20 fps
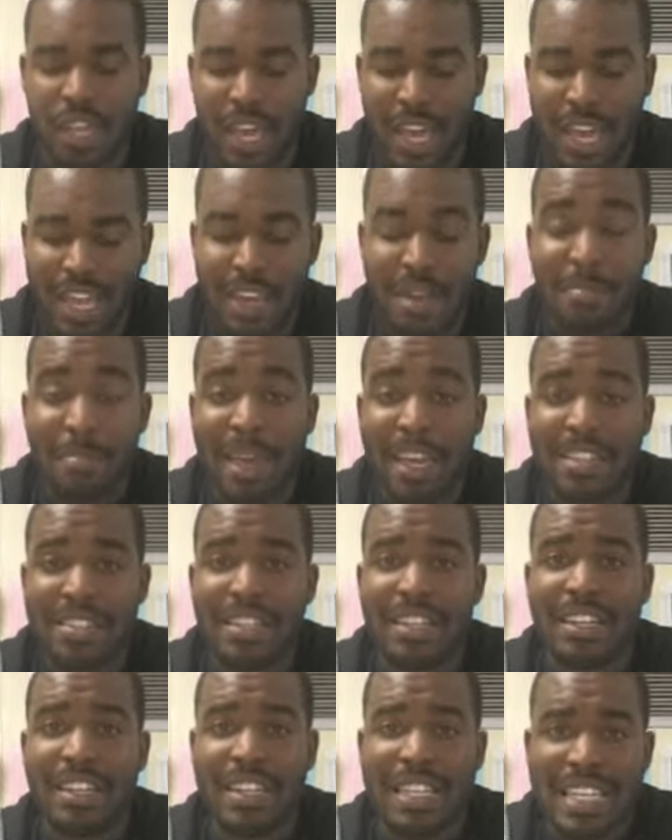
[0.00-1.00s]
and it makes
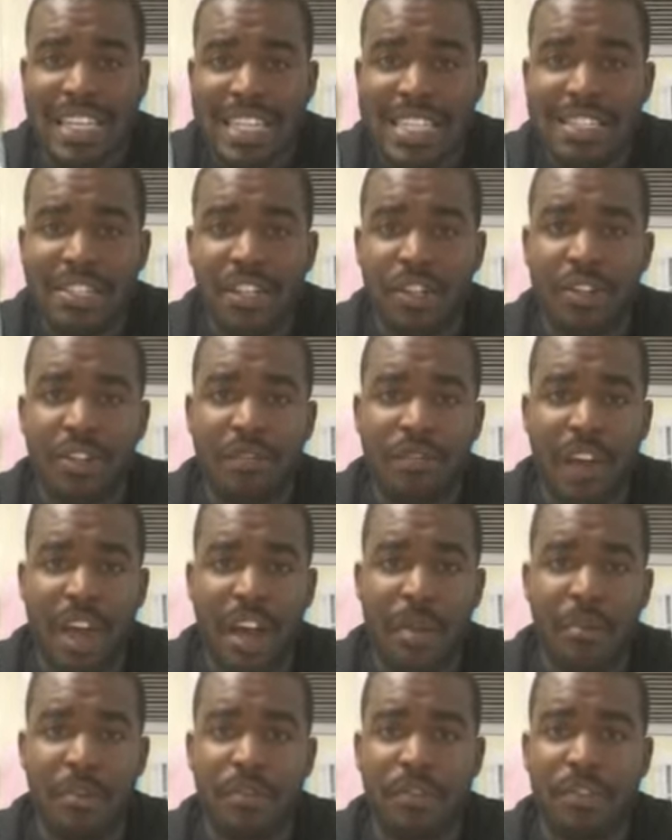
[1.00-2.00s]
it an easier
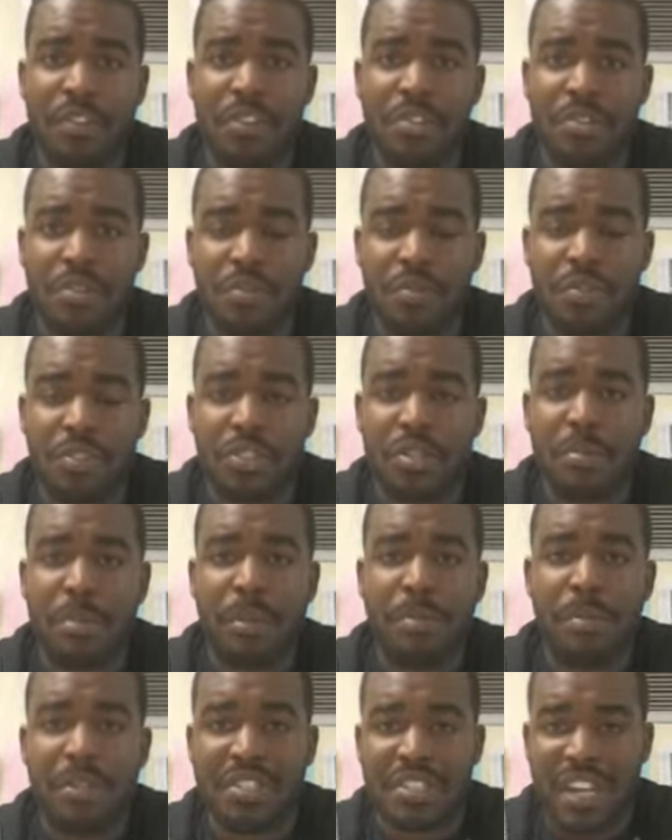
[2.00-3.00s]
environment for the students to be
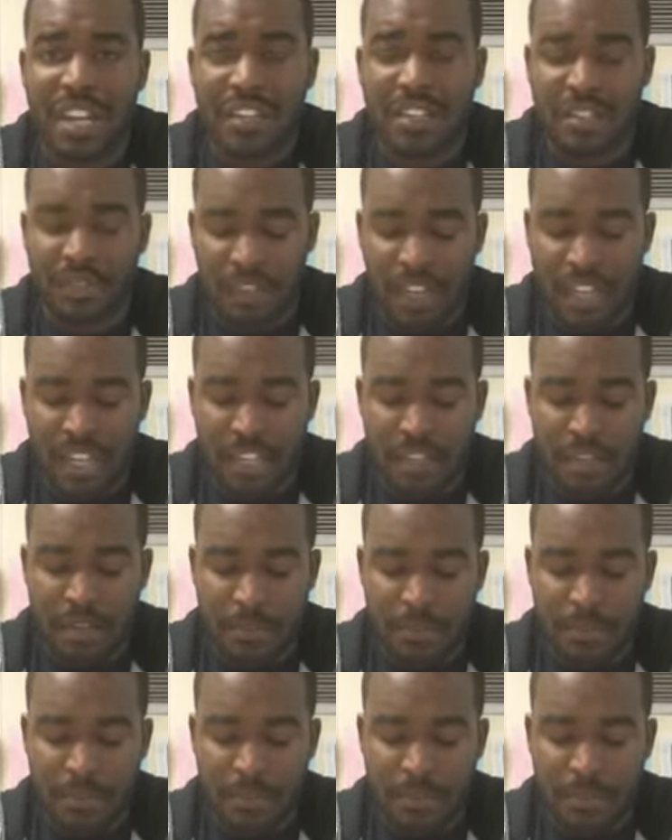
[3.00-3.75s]
productive in.